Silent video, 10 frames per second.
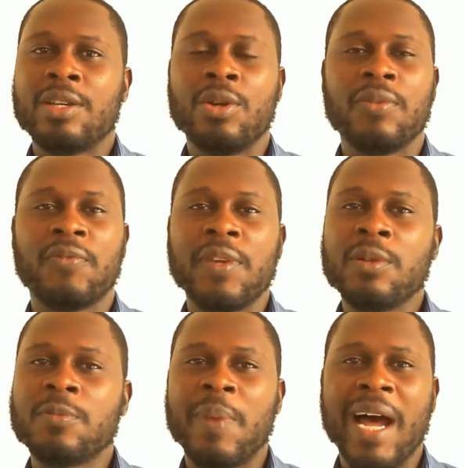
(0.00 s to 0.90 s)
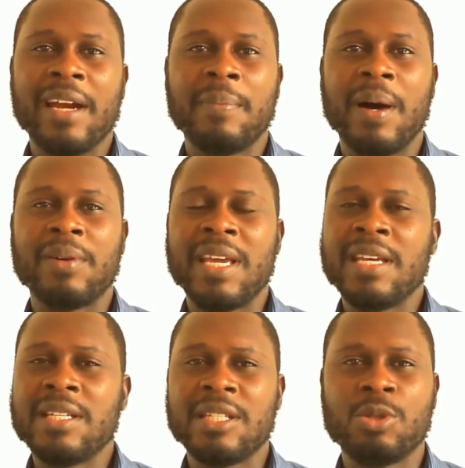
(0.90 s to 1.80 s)
feels bad about
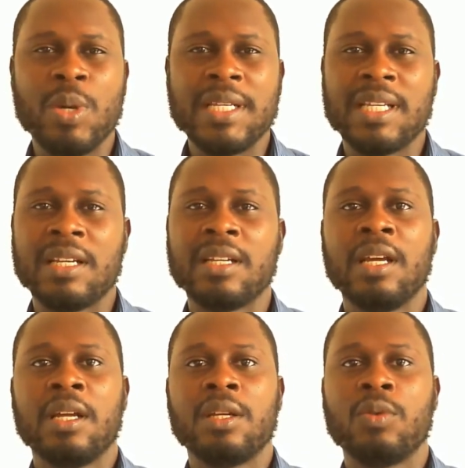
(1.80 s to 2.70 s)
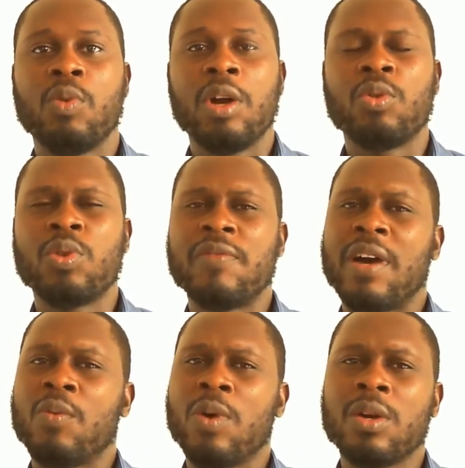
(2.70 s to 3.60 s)
any situation, if you
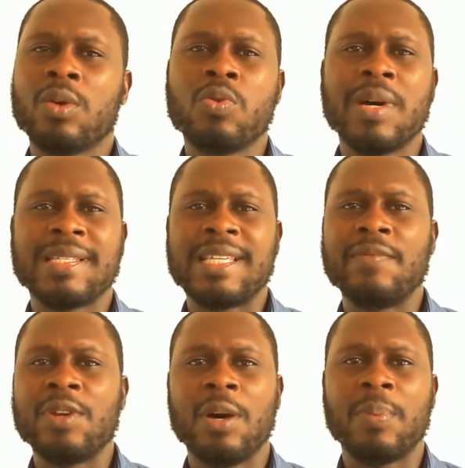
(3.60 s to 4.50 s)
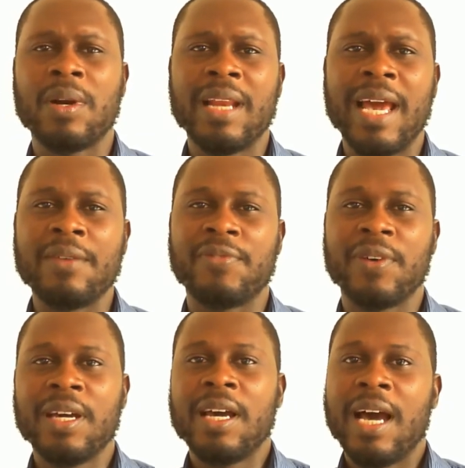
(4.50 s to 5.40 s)
are one who has given up on life,
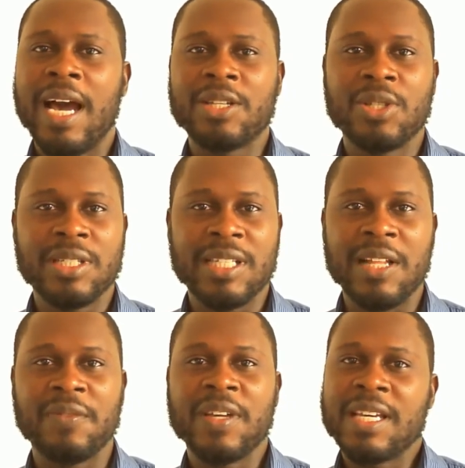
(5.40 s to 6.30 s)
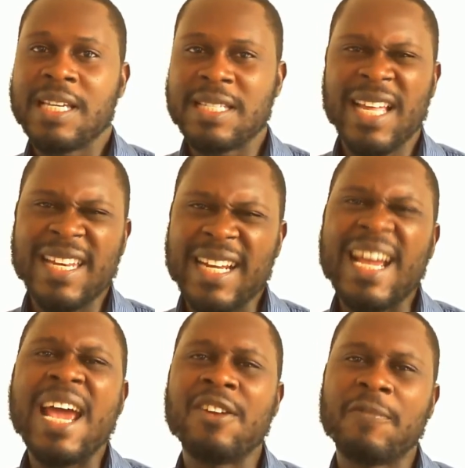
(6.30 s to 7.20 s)
ask yourself, is that the
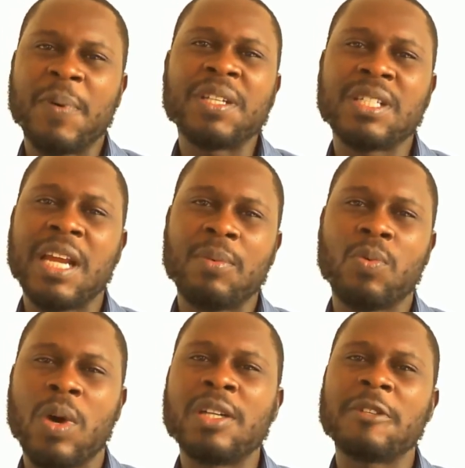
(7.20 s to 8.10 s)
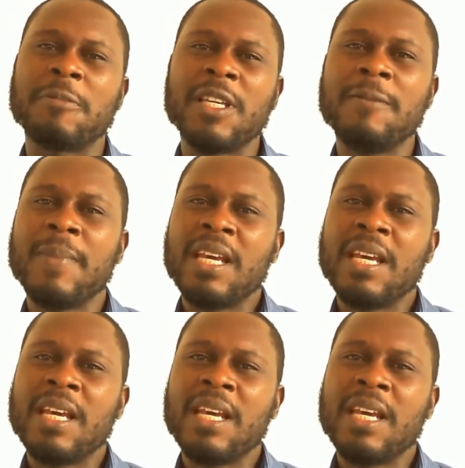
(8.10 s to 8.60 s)
kind of person I would want to be?